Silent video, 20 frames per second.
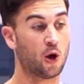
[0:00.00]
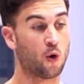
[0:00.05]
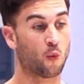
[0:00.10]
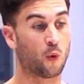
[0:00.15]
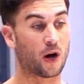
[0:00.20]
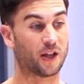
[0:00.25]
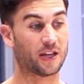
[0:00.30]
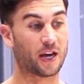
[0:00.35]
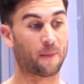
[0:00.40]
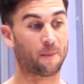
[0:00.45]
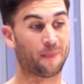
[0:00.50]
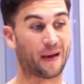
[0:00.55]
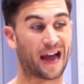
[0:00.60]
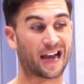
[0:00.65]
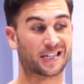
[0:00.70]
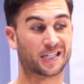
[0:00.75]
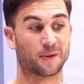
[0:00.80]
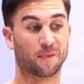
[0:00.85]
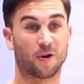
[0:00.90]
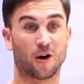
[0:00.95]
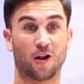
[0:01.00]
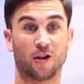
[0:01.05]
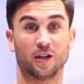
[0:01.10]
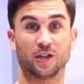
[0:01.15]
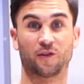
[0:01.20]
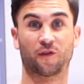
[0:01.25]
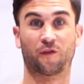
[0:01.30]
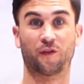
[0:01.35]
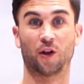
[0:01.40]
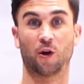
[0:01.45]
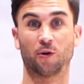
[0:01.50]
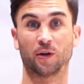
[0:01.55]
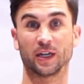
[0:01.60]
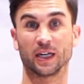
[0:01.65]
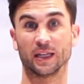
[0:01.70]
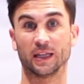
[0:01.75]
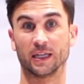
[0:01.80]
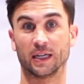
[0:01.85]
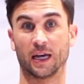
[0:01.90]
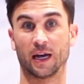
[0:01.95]
while that basketball is floating
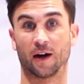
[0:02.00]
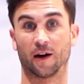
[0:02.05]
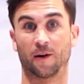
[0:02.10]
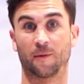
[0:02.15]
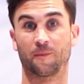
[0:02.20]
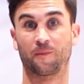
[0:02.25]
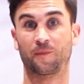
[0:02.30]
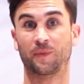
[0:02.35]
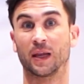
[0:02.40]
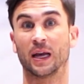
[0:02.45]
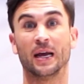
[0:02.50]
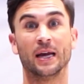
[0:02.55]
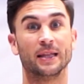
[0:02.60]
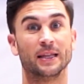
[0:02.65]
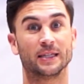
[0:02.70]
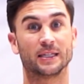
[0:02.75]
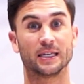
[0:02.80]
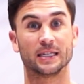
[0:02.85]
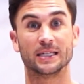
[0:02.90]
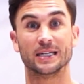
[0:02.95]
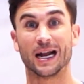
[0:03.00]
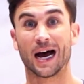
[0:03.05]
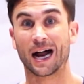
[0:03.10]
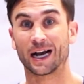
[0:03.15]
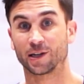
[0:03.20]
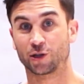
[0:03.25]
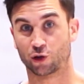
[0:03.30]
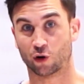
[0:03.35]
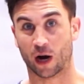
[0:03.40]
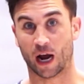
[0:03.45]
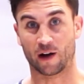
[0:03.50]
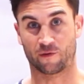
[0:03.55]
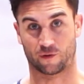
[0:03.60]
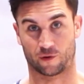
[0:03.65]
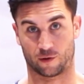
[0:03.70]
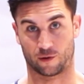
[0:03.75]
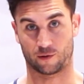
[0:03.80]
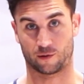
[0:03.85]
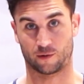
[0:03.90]
in the air. This is not a travel.